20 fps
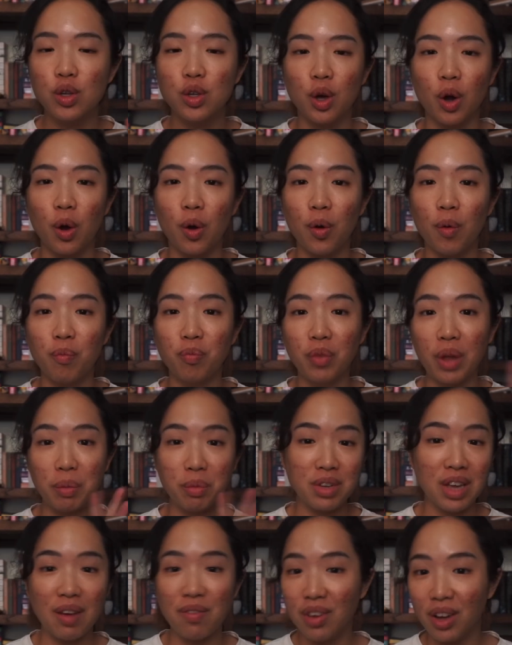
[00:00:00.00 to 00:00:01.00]
So I'm
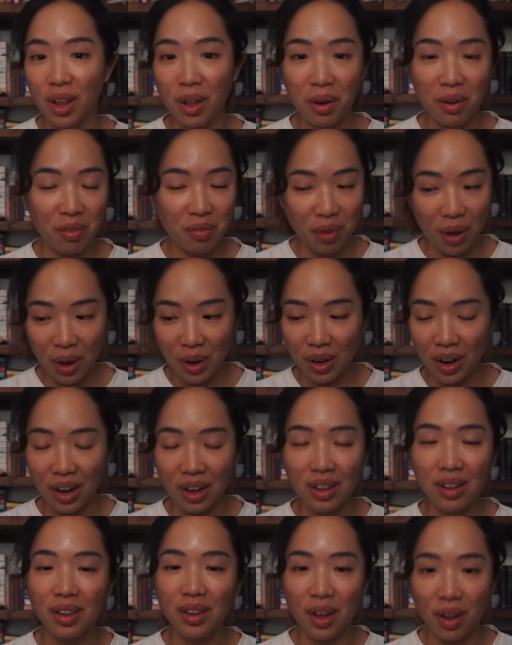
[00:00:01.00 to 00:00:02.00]
just having a lot of fun. I
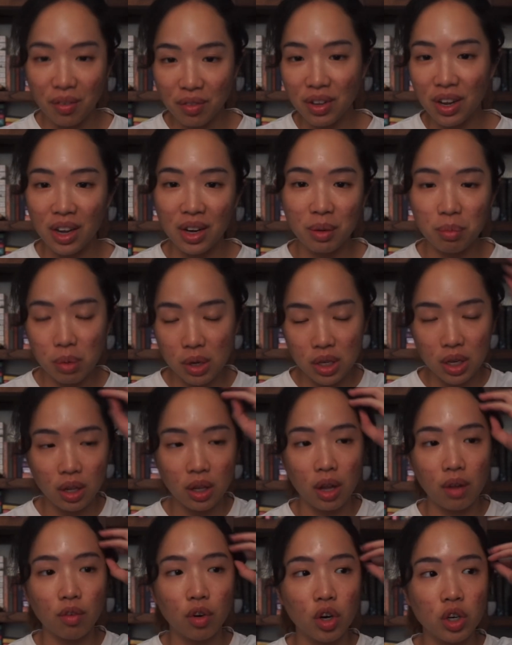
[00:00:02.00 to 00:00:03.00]
love the enemies to
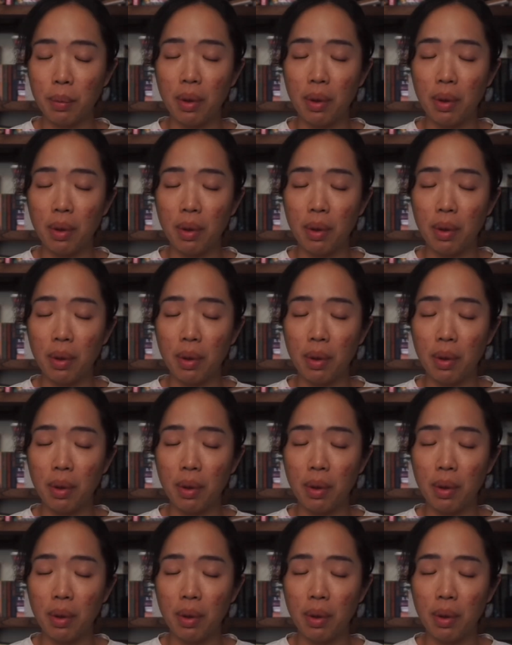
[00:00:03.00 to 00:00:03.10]
lovers.